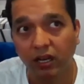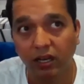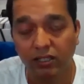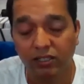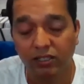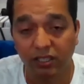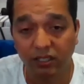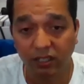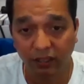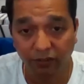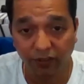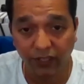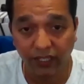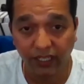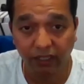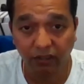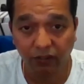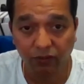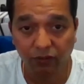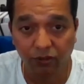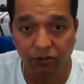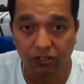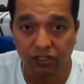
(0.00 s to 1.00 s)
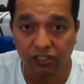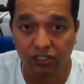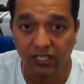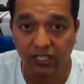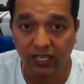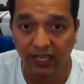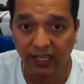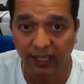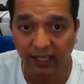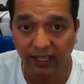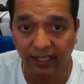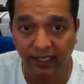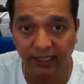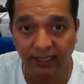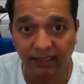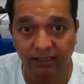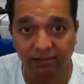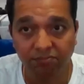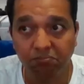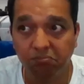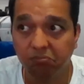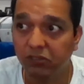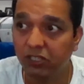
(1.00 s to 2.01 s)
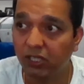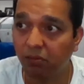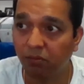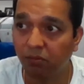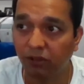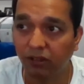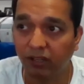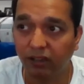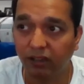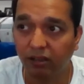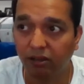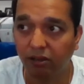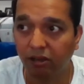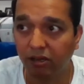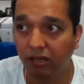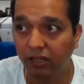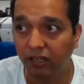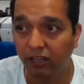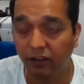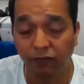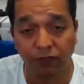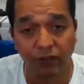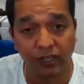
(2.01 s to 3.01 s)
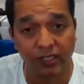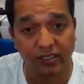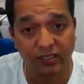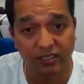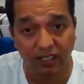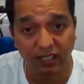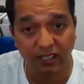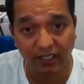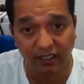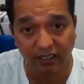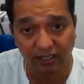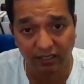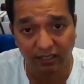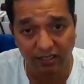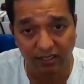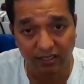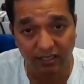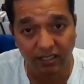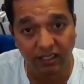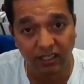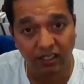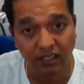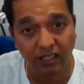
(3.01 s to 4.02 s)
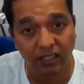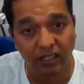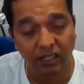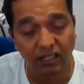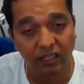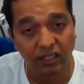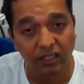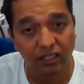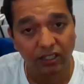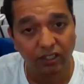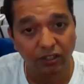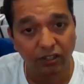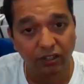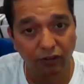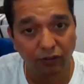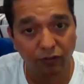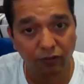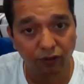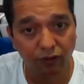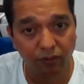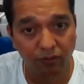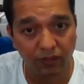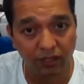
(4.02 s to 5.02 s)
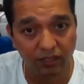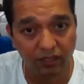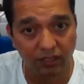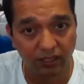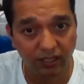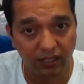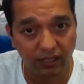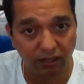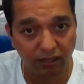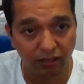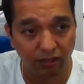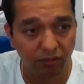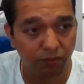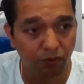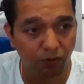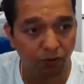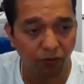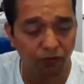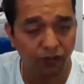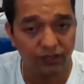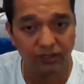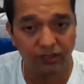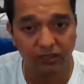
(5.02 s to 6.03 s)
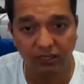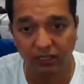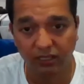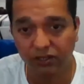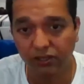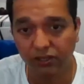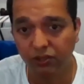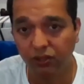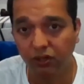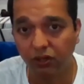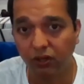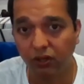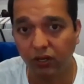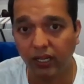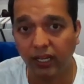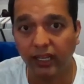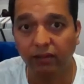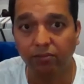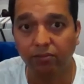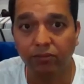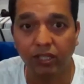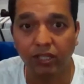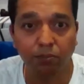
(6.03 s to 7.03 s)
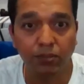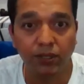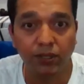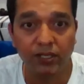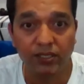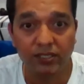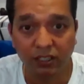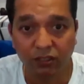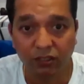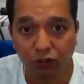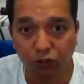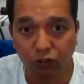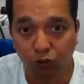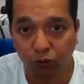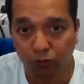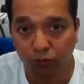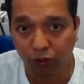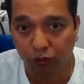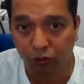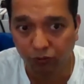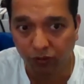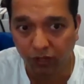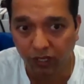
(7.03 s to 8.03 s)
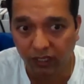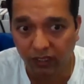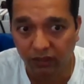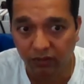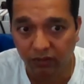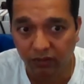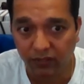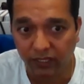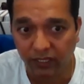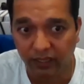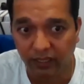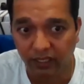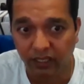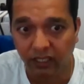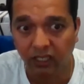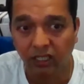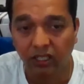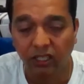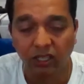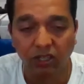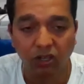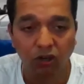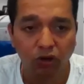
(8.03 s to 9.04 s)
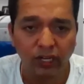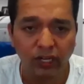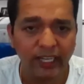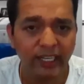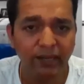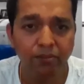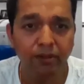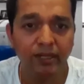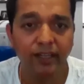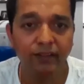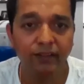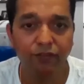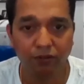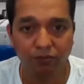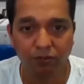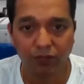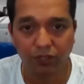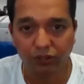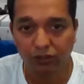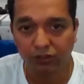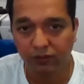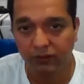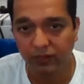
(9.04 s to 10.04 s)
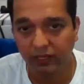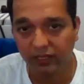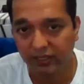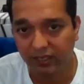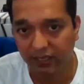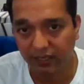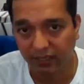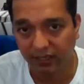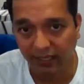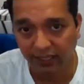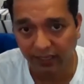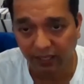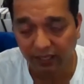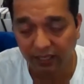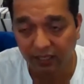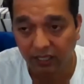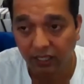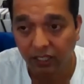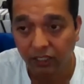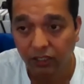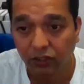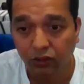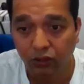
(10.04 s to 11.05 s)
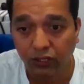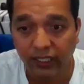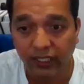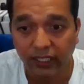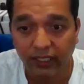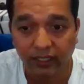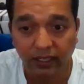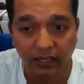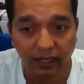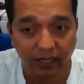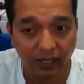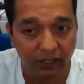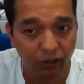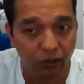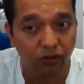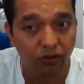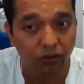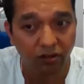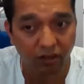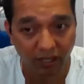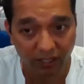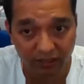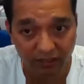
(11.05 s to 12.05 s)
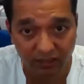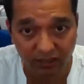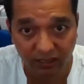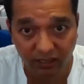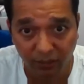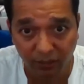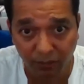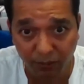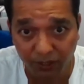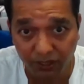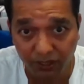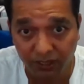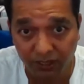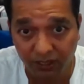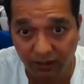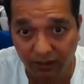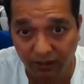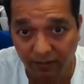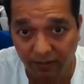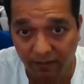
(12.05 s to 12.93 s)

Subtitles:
certificate of good standing, some reference letters, from the professors or the person whom you worked with, or anybody from the university. You need your transcripts.